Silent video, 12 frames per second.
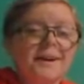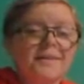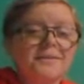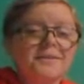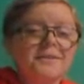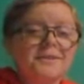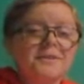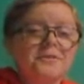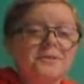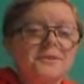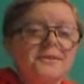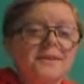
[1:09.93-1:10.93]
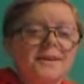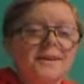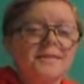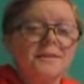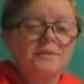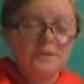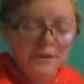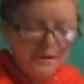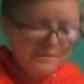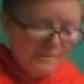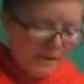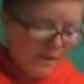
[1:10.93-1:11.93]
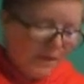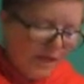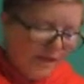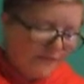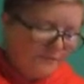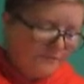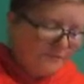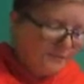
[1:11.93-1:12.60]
that was the cutest thing I've ever heard in my life.